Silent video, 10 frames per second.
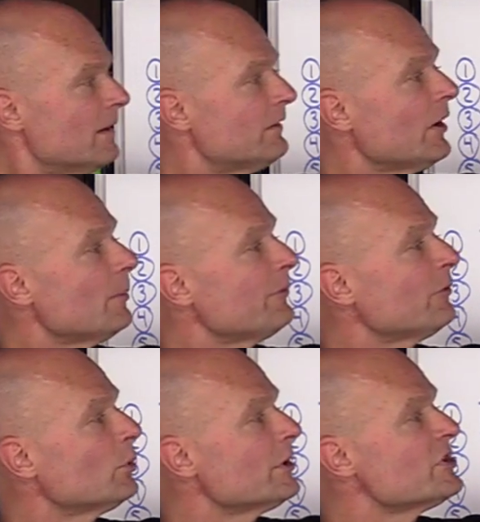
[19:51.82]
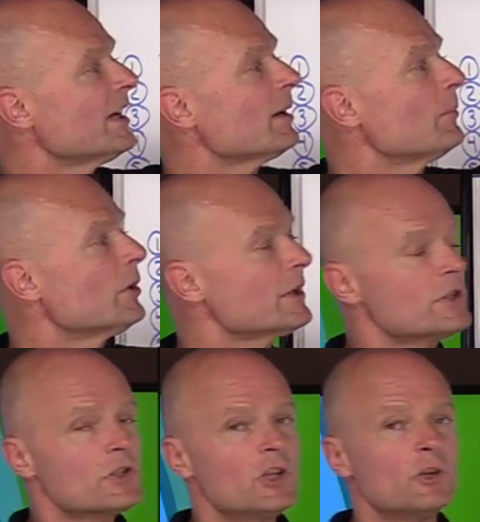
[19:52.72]
The top four check
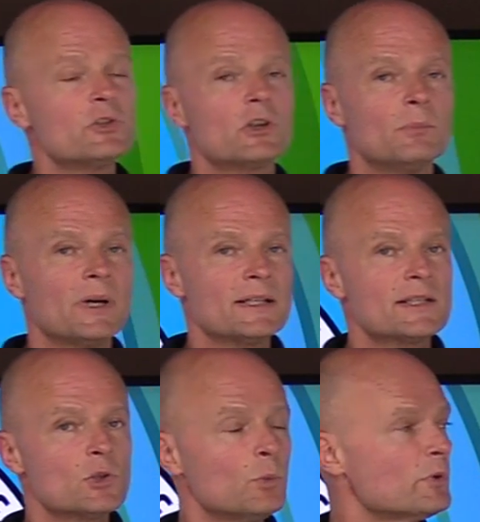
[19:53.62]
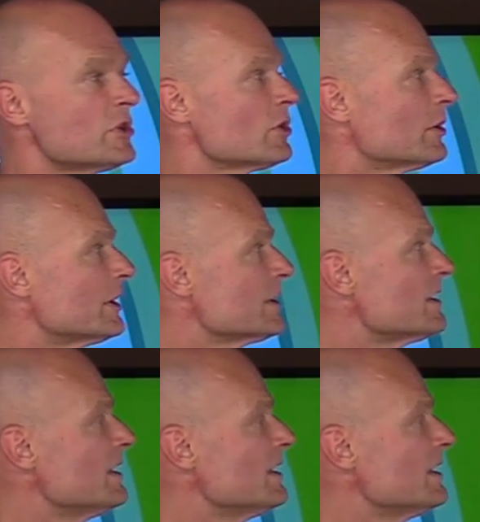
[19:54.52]
marks, those are my superstars.